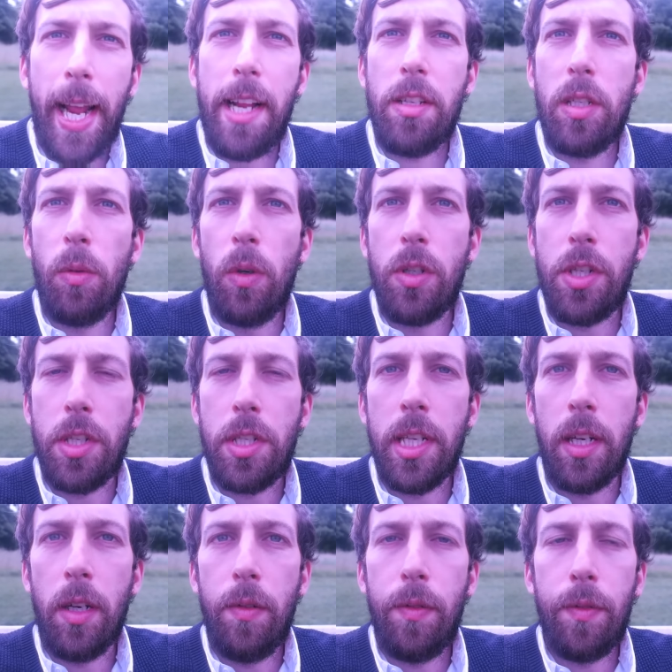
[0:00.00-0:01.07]
hate towards
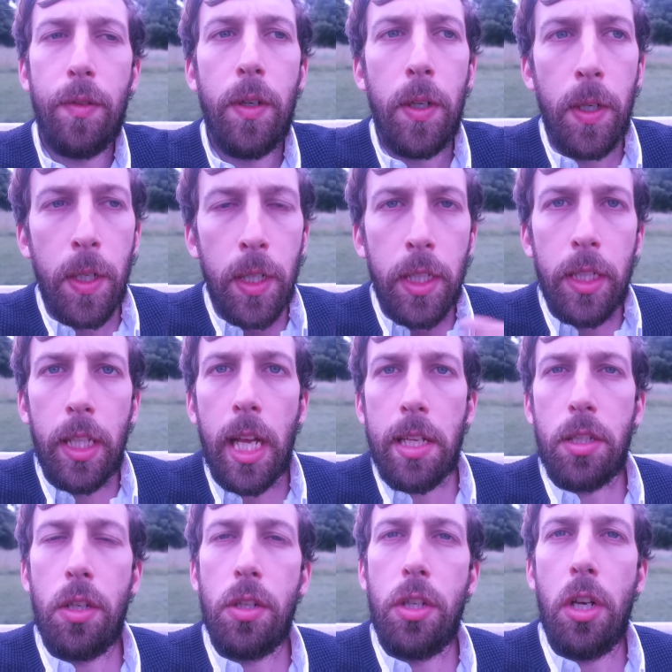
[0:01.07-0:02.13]
yourself,
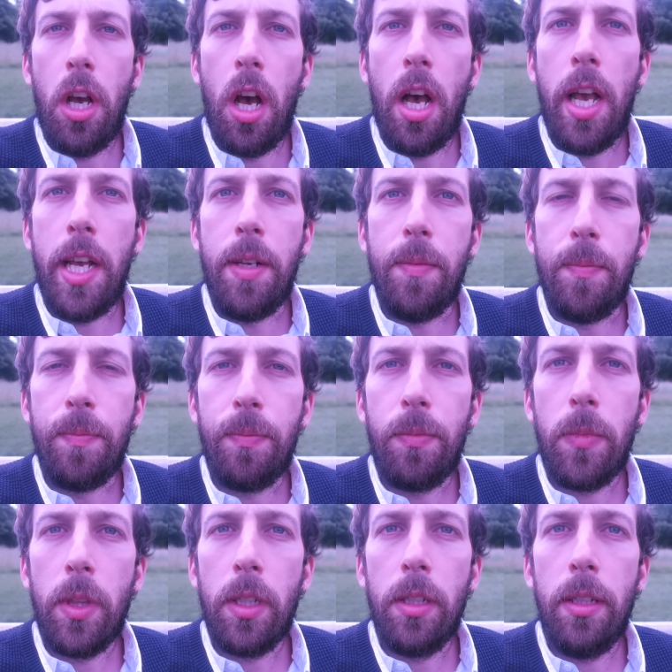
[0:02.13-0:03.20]
that's because you're hurting.
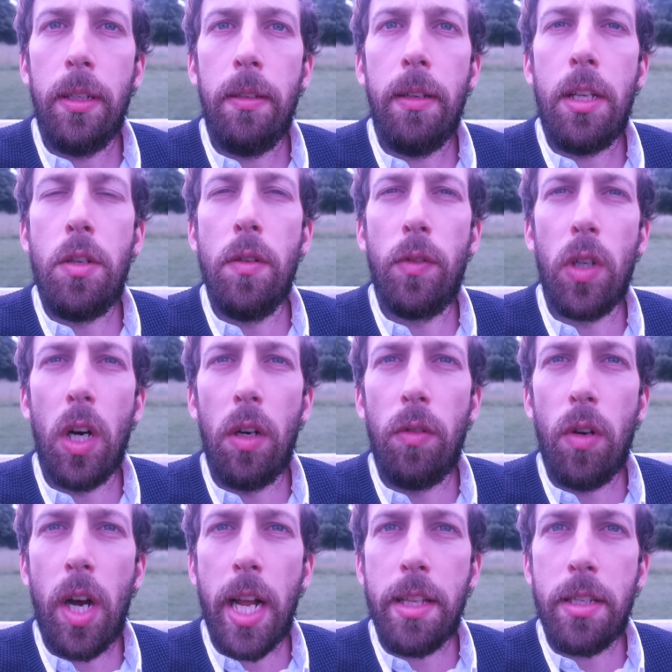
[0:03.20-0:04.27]
And you've got a
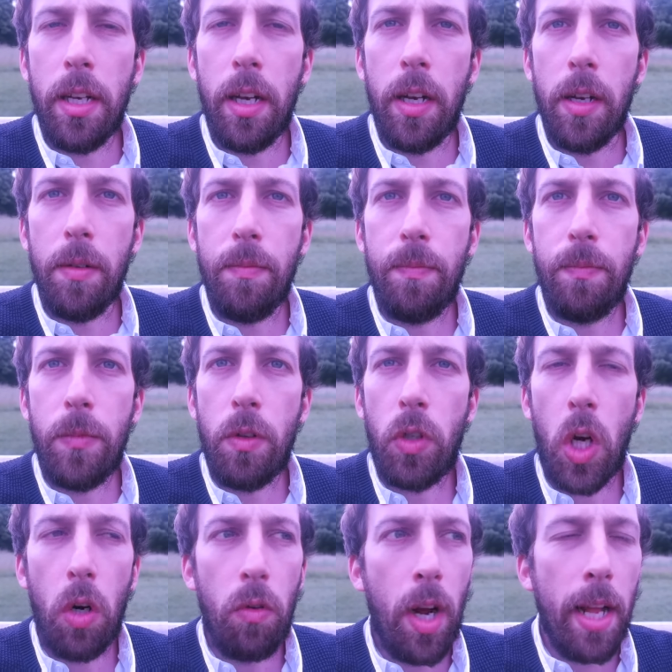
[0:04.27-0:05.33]
right to hurt. You've
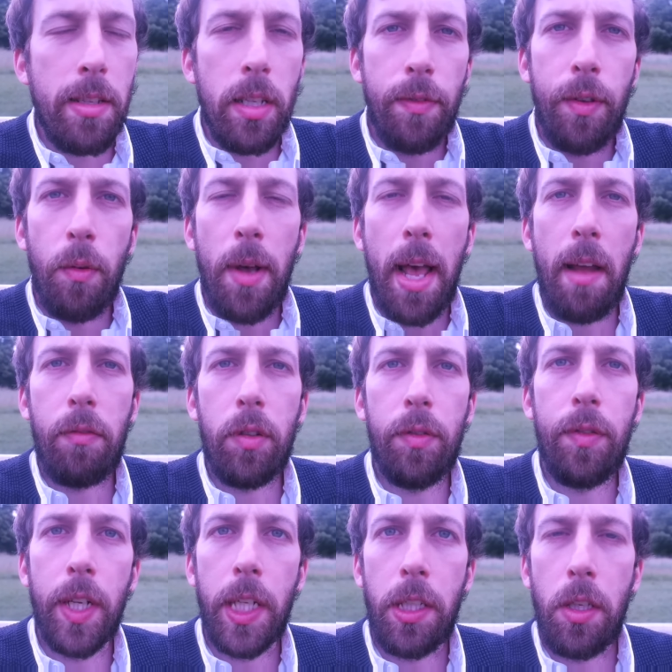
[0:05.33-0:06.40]
got a right to feel
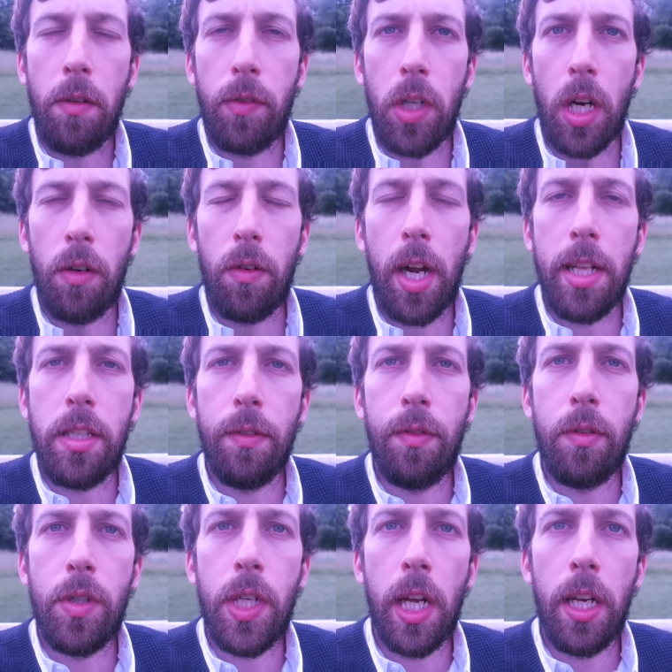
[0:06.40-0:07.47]
everything. You've got a right to
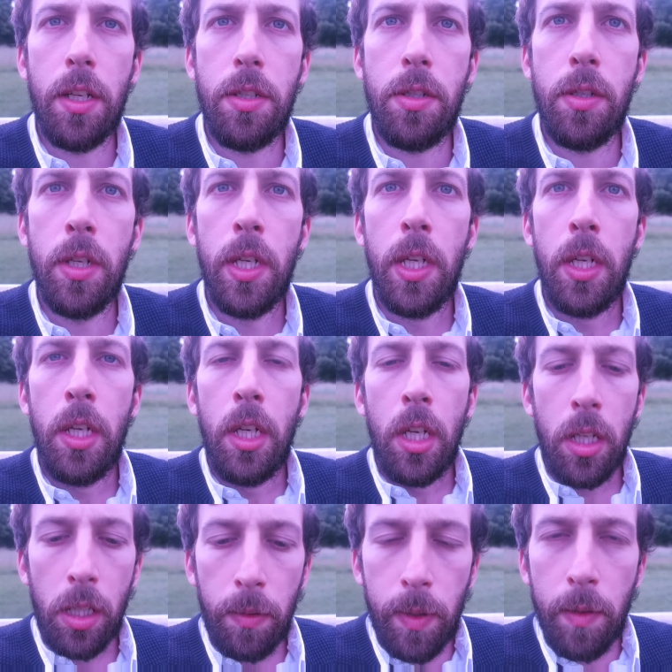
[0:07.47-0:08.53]
feel jealous.
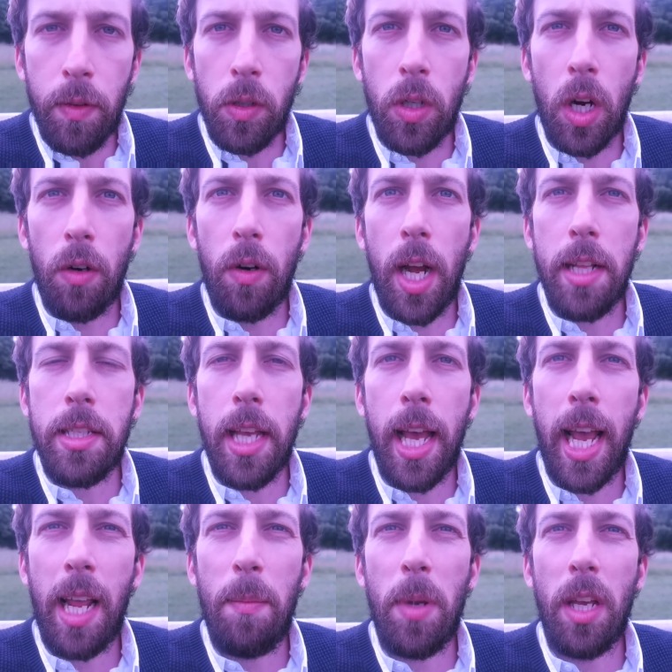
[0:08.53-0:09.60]
You've even got a right to
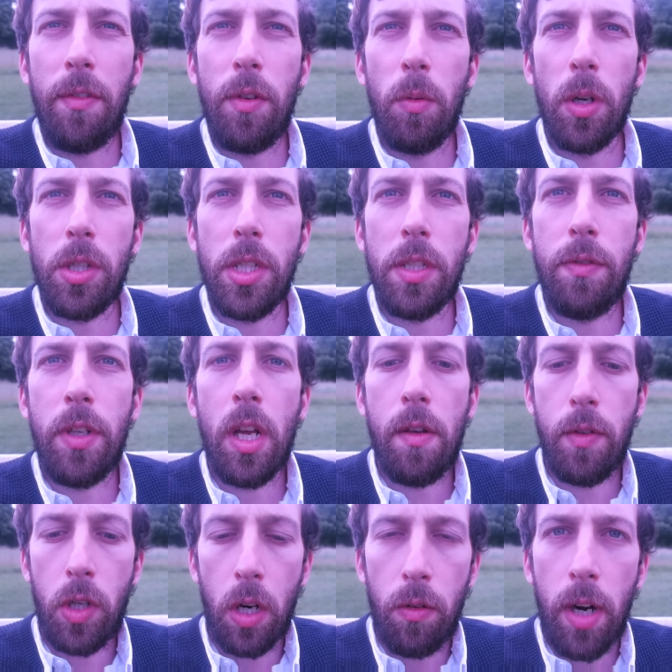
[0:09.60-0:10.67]
hate me if you watch this video.
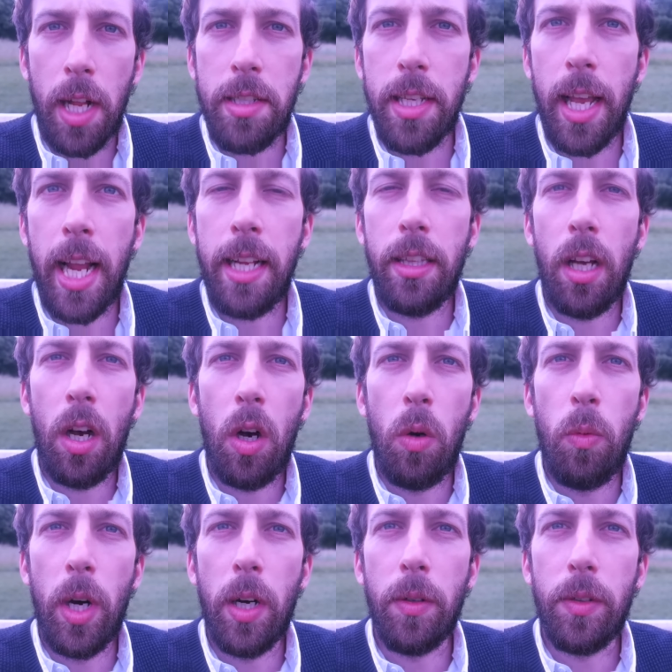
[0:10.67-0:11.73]
You've got a right to hate the
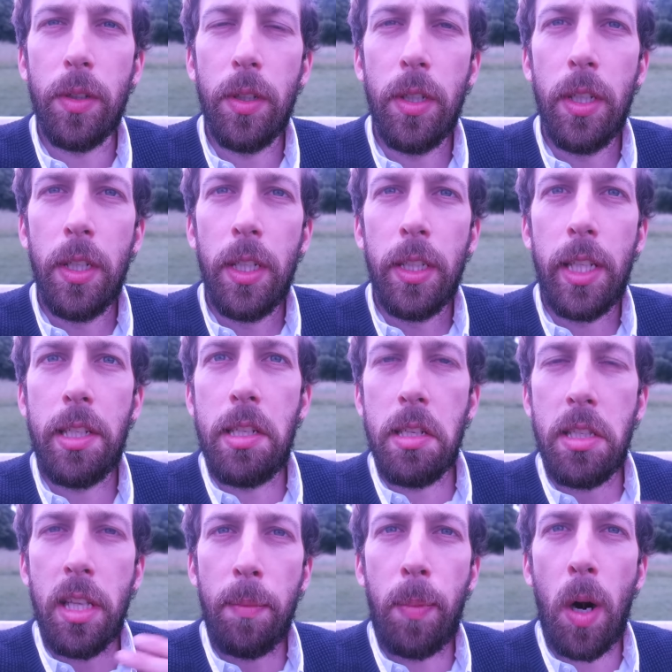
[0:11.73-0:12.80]
whole world. This
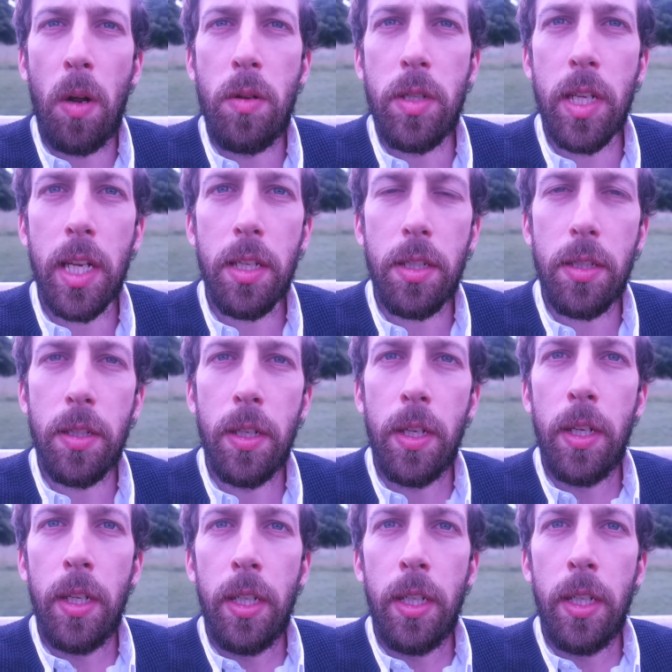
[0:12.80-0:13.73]
is the process.